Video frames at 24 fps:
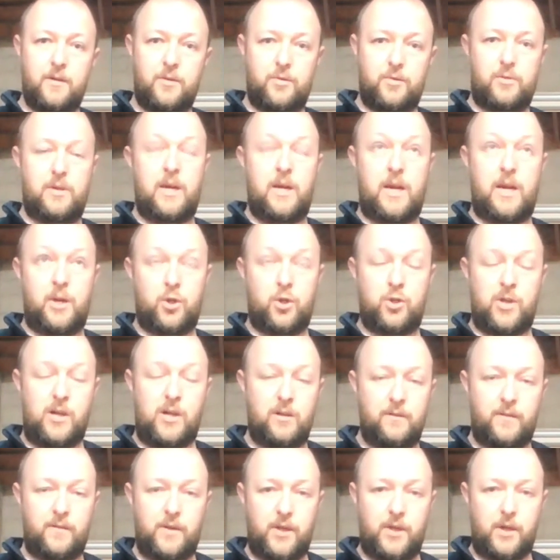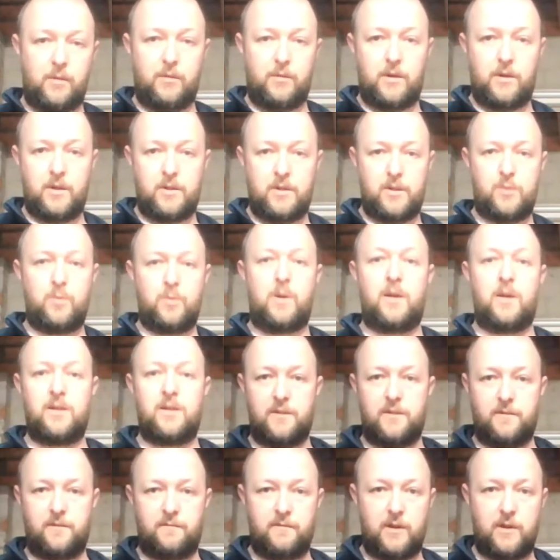shelving units as well as the 3
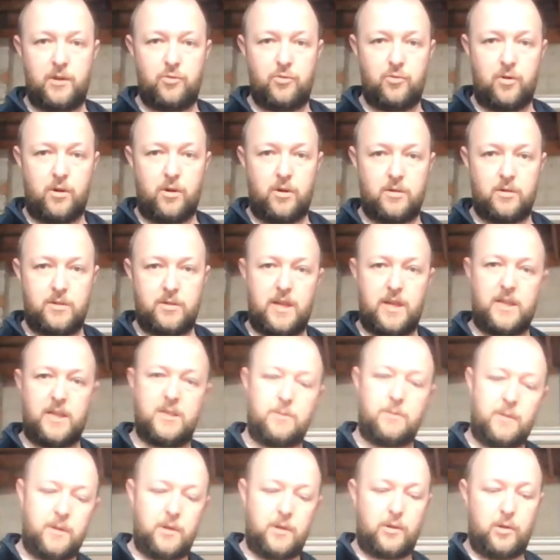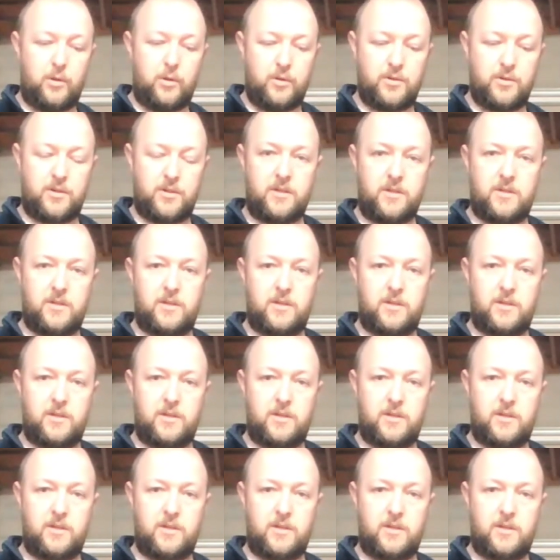drawers. So that's about the closest.